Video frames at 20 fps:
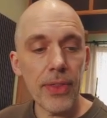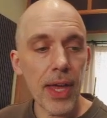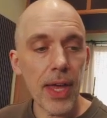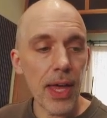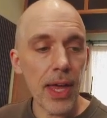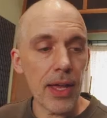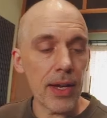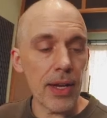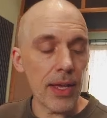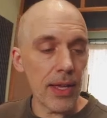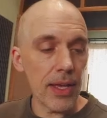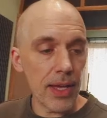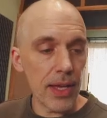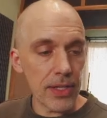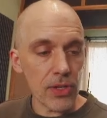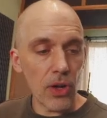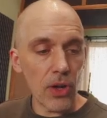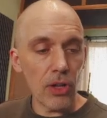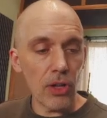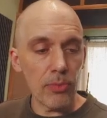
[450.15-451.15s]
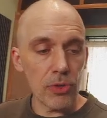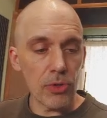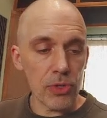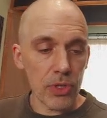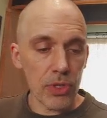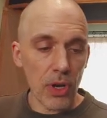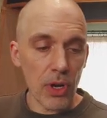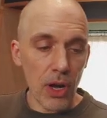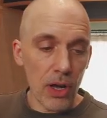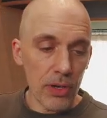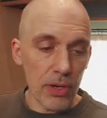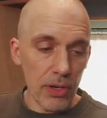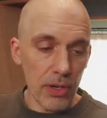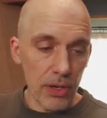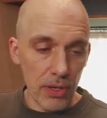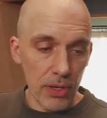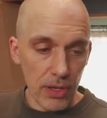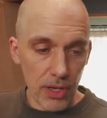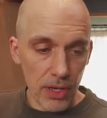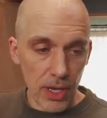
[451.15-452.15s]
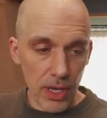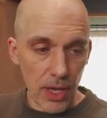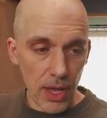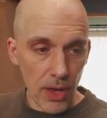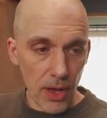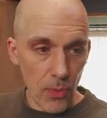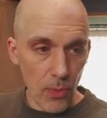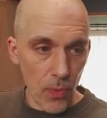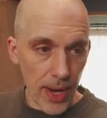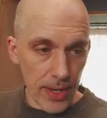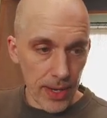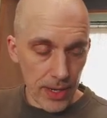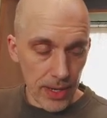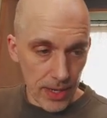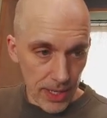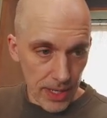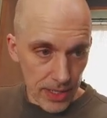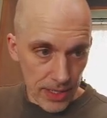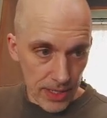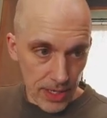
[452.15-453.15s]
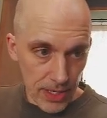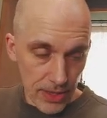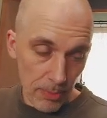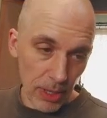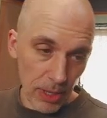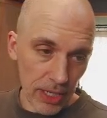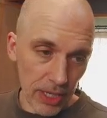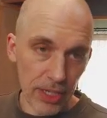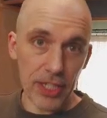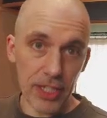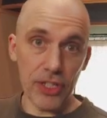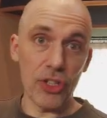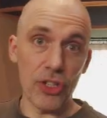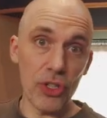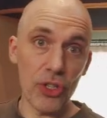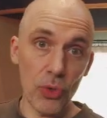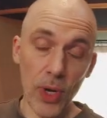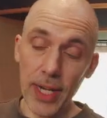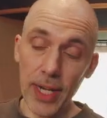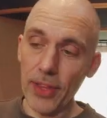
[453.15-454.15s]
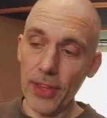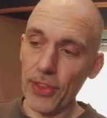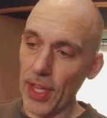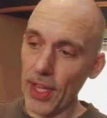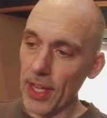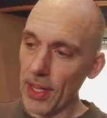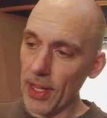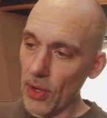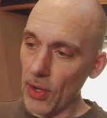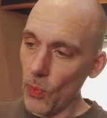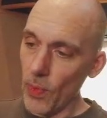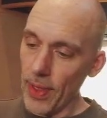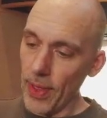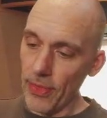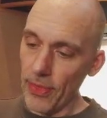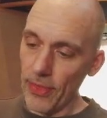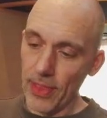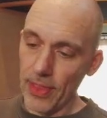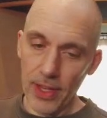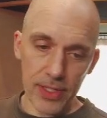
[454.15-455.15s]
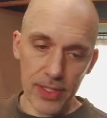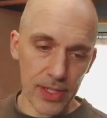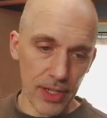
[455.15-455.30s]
that it's almost gone. When the plugin doesn't do anything when the